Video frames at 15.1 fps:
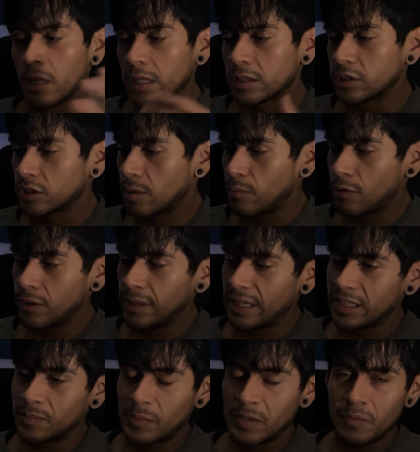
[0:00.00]
Someone
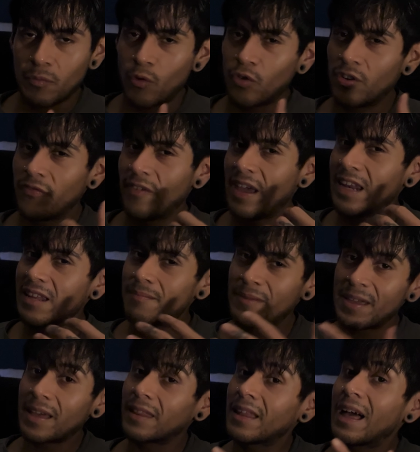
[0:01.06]
that's been motivating
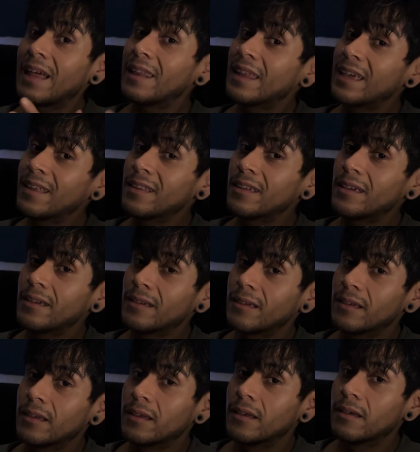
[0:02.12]
me a lot lately,
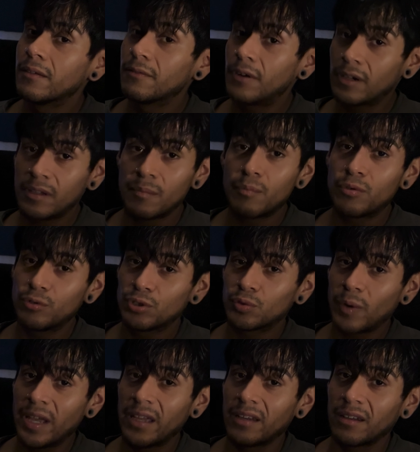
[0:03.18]
fucking Bruce
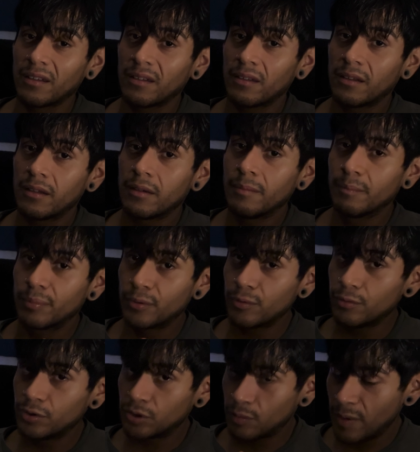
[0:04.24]
Wayne.
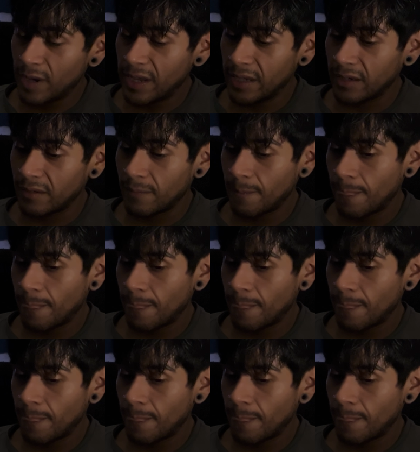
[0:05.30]
Bruce Wayne.